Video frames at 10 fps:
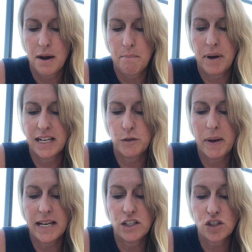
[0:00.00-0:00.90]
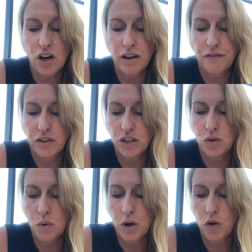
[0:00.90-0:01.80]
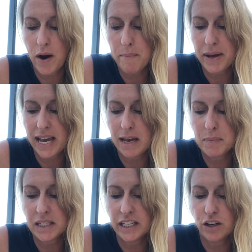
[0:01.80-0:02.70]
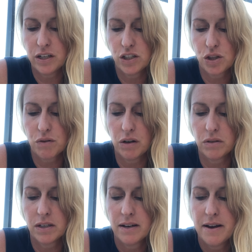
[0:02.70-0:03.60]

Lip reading: But as Ben started for the door, Grandpa Abe cleared his throat.